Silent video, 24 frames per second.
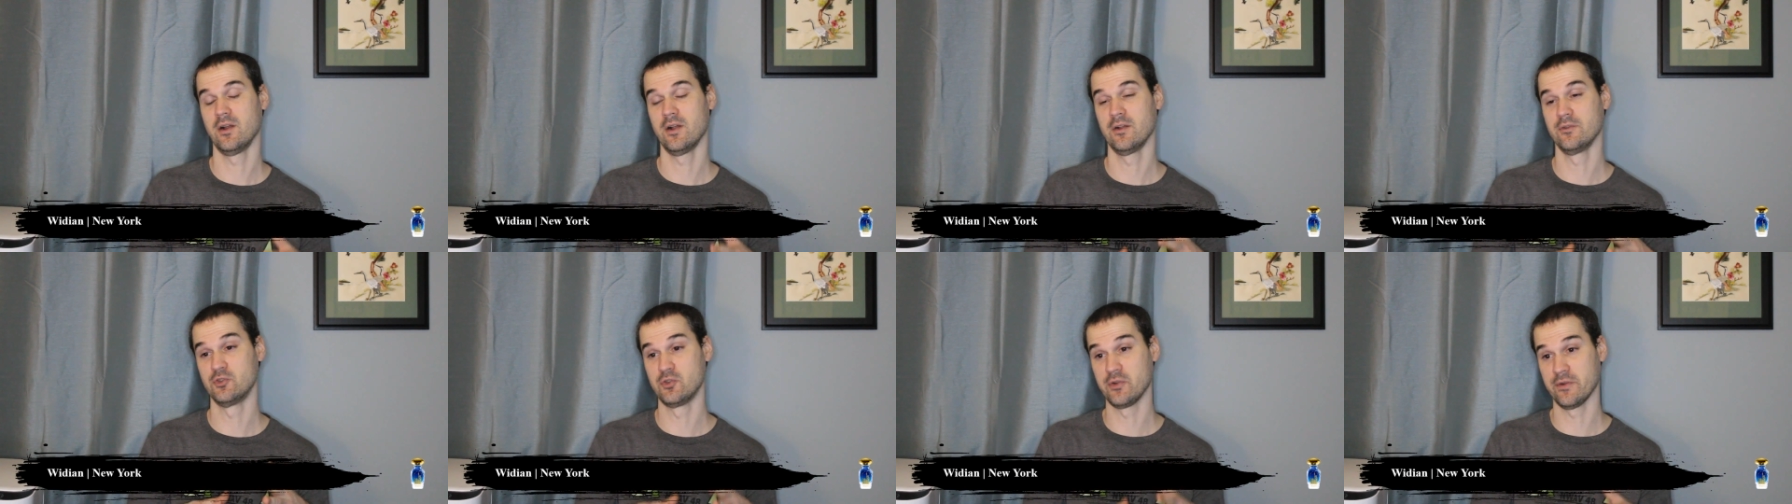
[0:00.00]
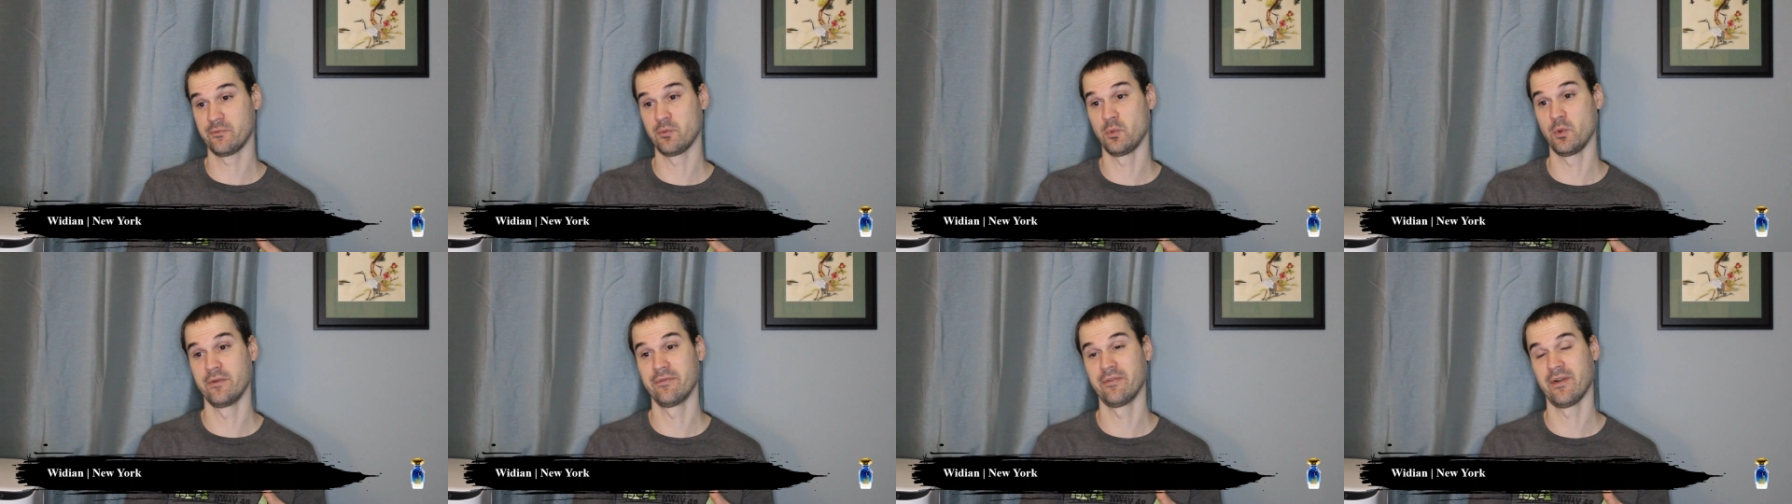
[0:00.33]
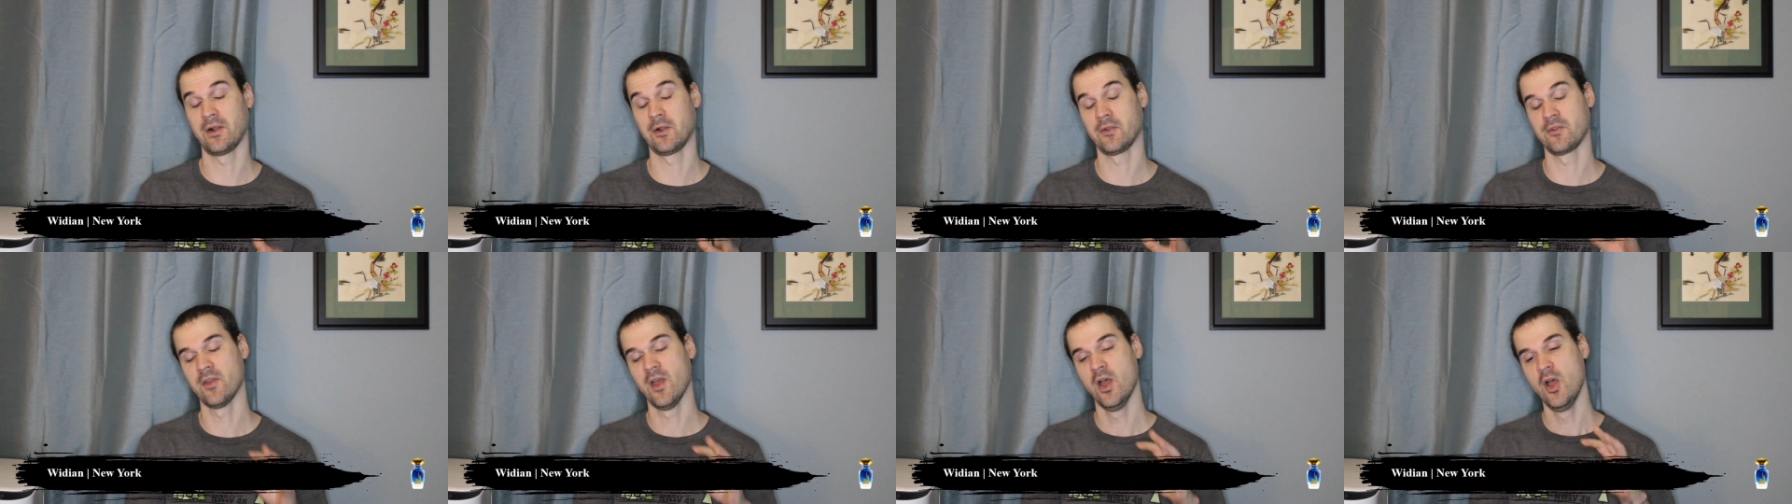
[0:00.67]
or driftwood
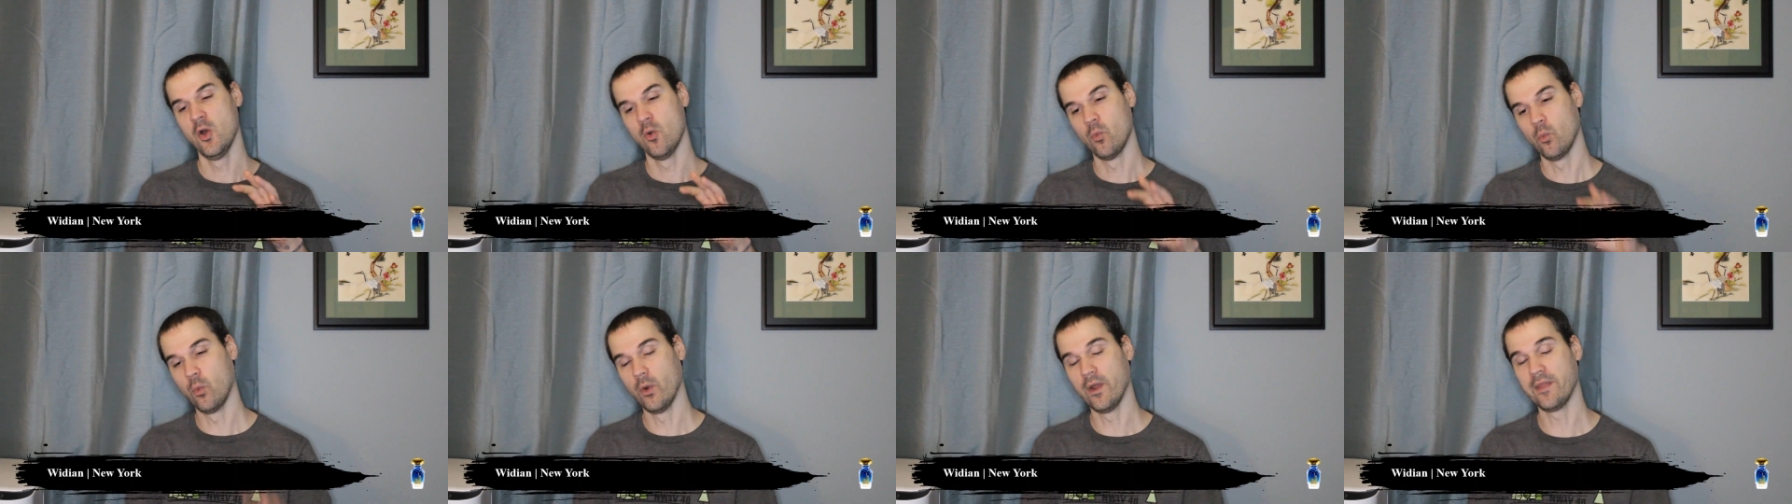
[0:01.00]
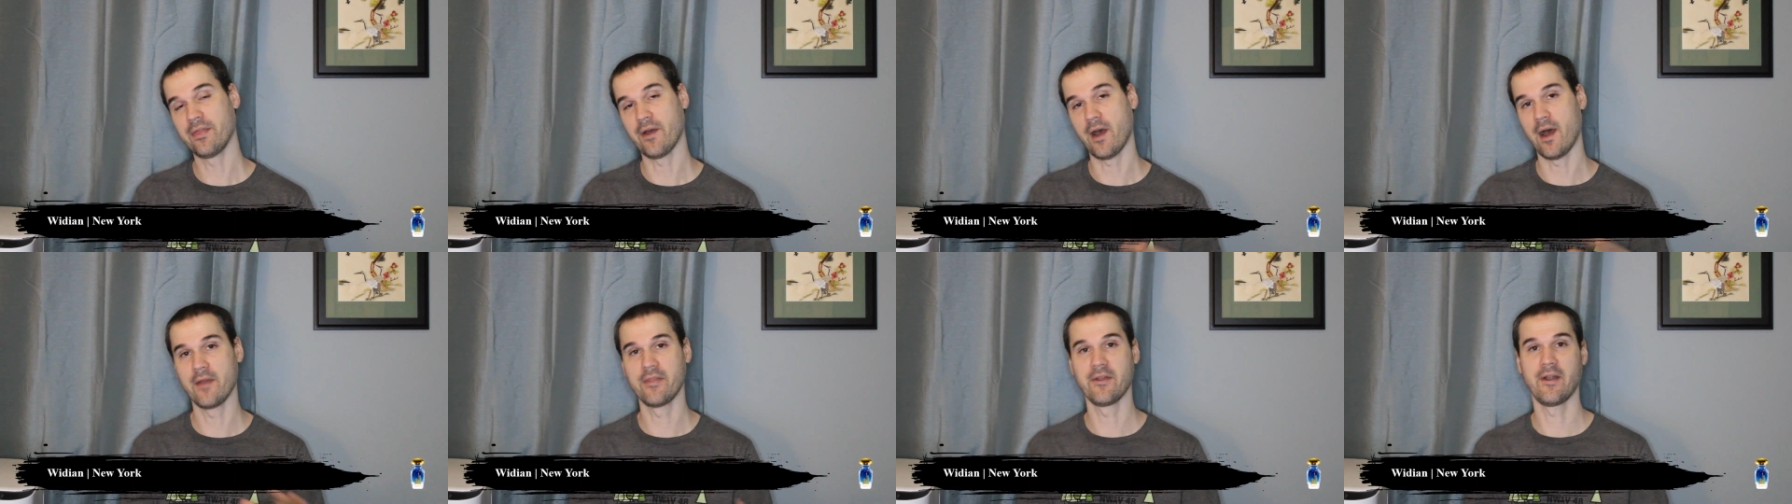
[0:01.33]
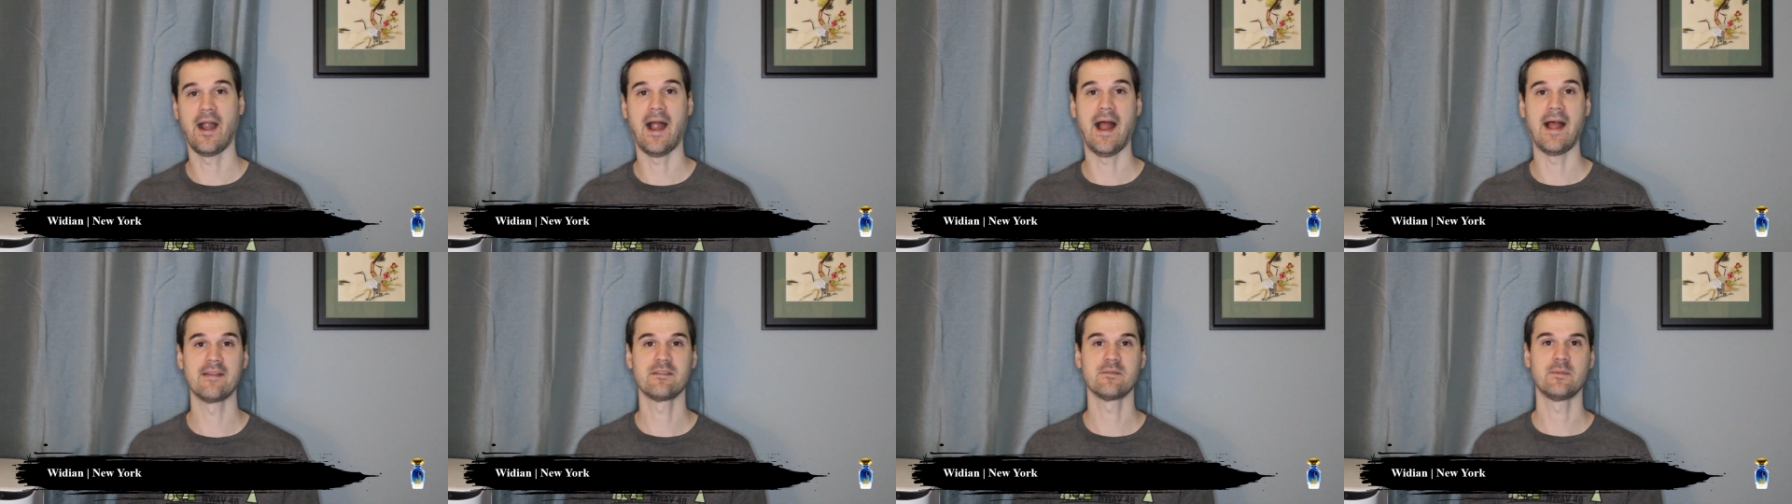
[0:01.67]
fragrance with other
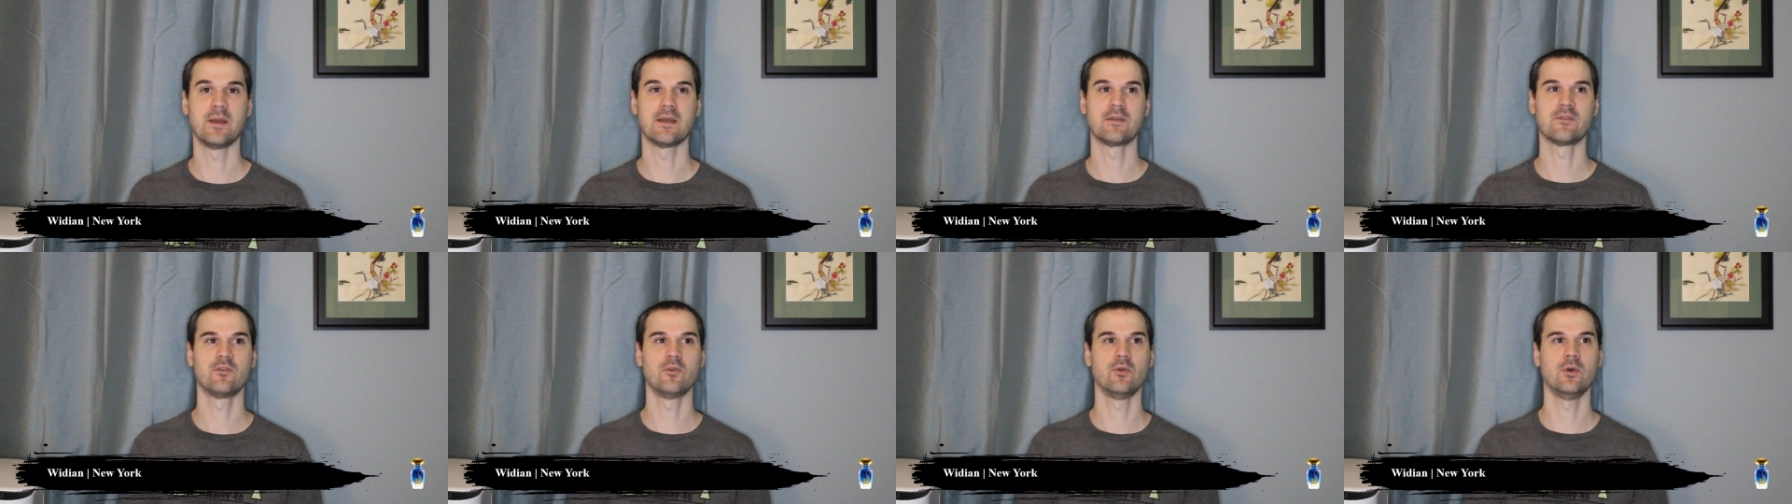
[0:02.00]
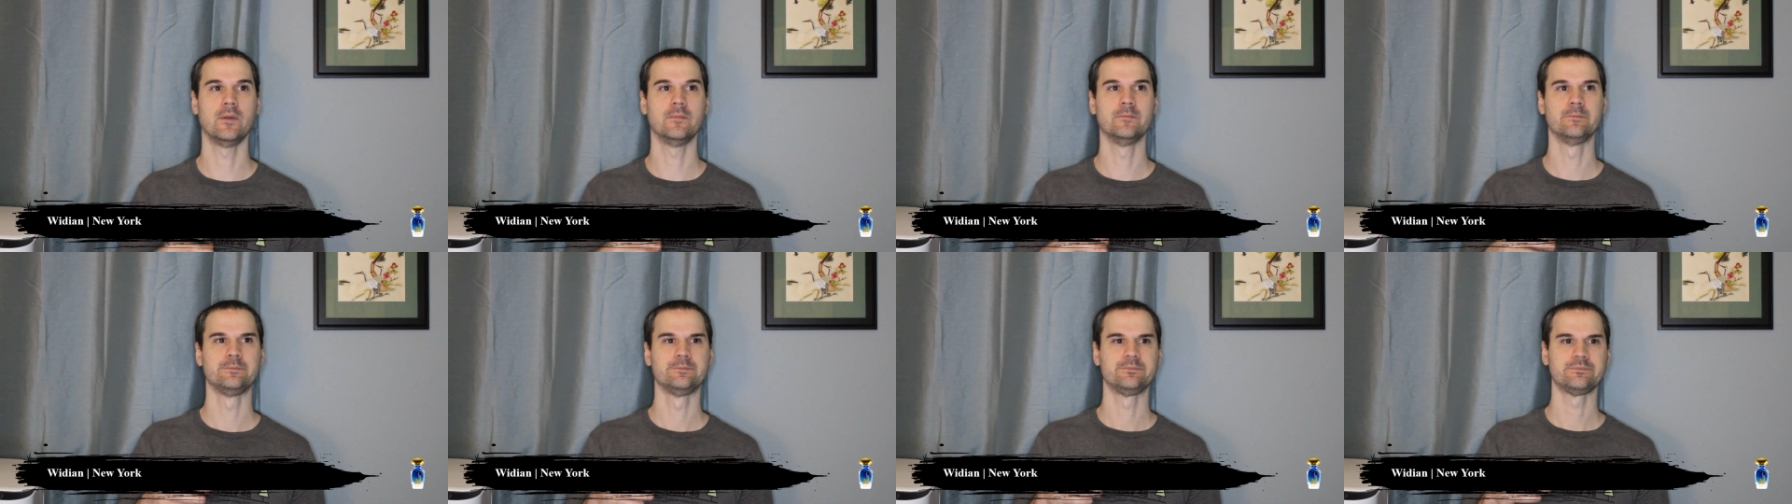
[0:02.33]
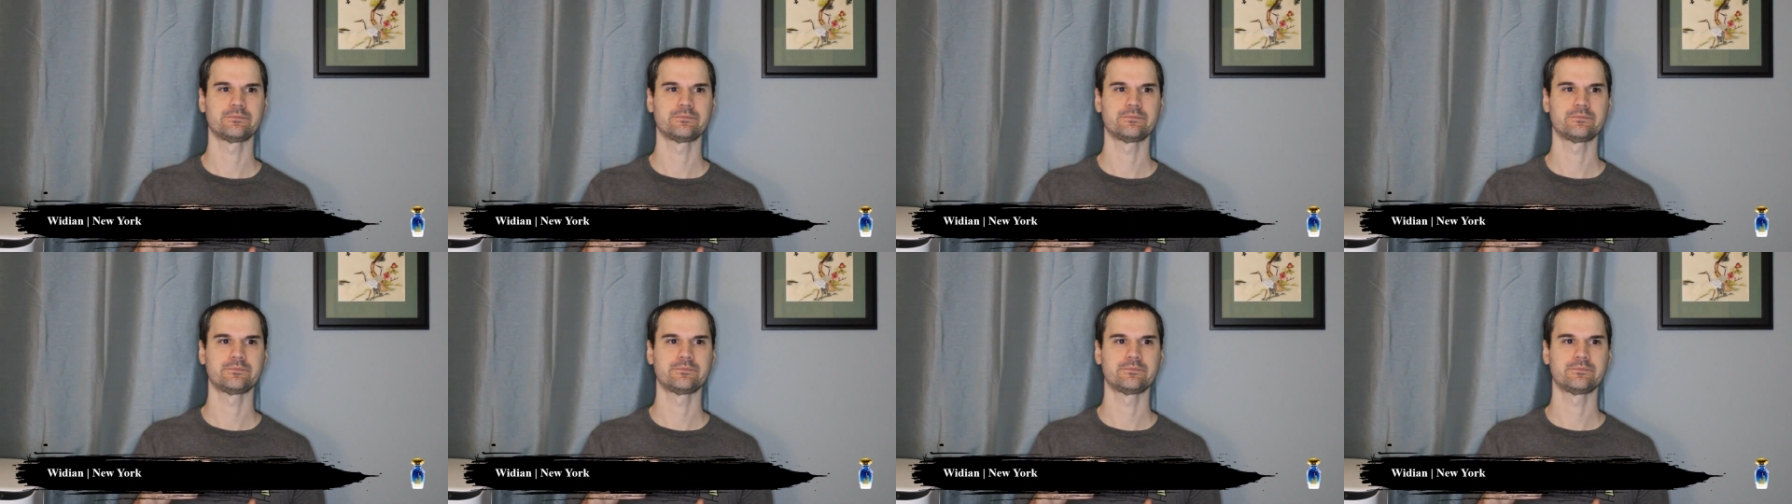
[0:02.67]
aspects to it.